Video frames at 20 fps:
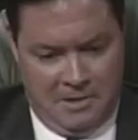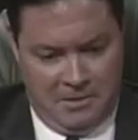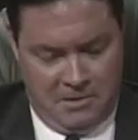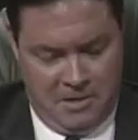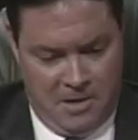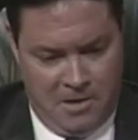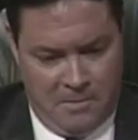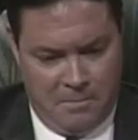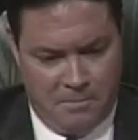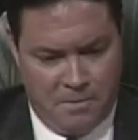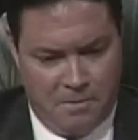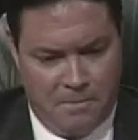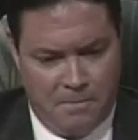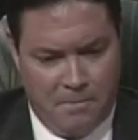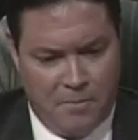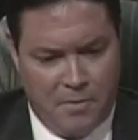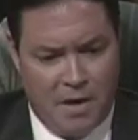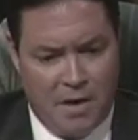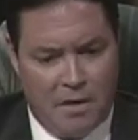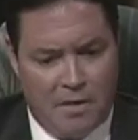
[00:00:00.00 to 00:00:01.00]
terms.
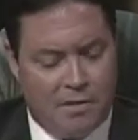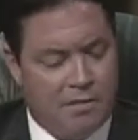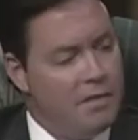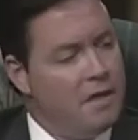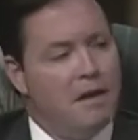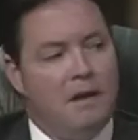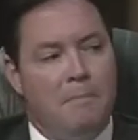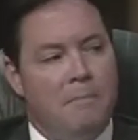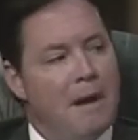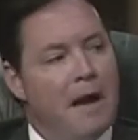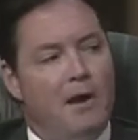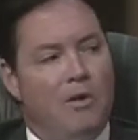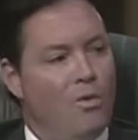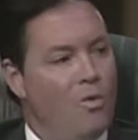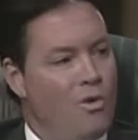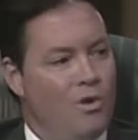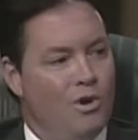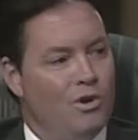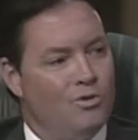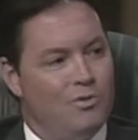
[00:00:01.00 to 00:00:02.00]
Think about a
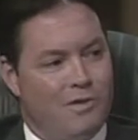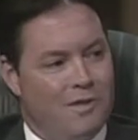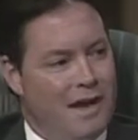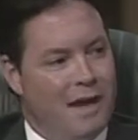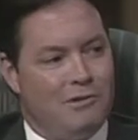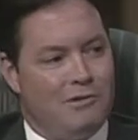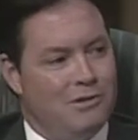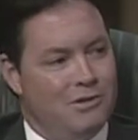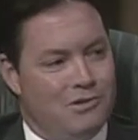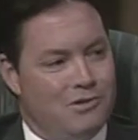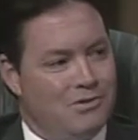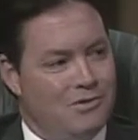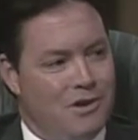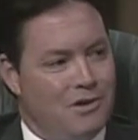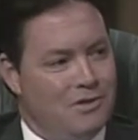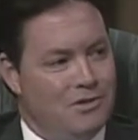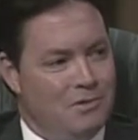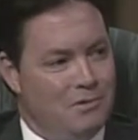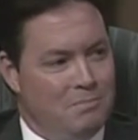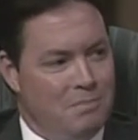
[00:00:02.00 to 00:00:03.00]
world without
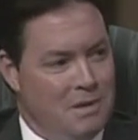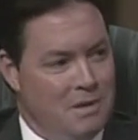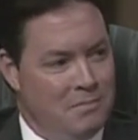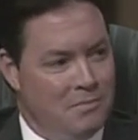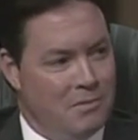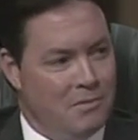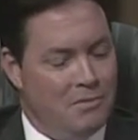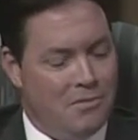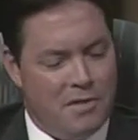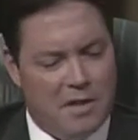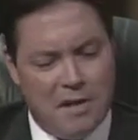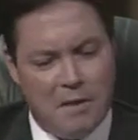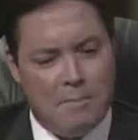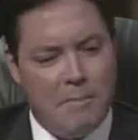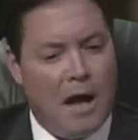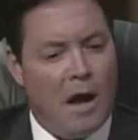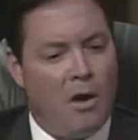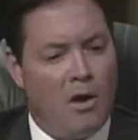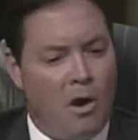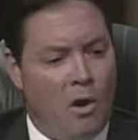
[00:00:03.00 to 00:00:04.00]
construction people. Think
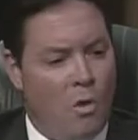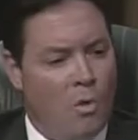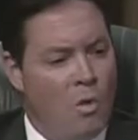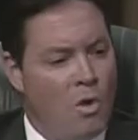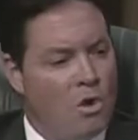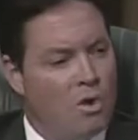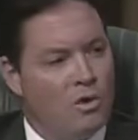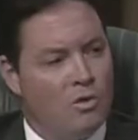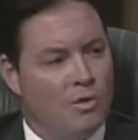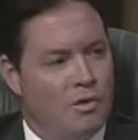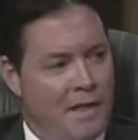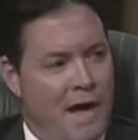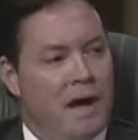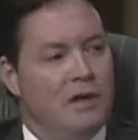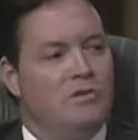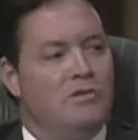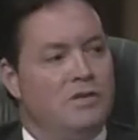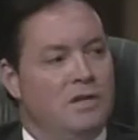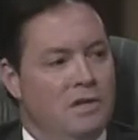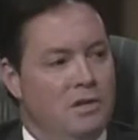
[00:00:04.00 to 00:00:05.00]
about a world
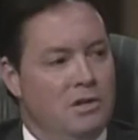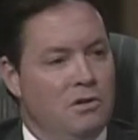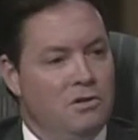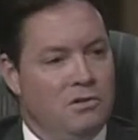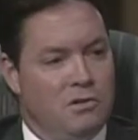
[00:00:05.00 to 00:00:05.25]
without skilled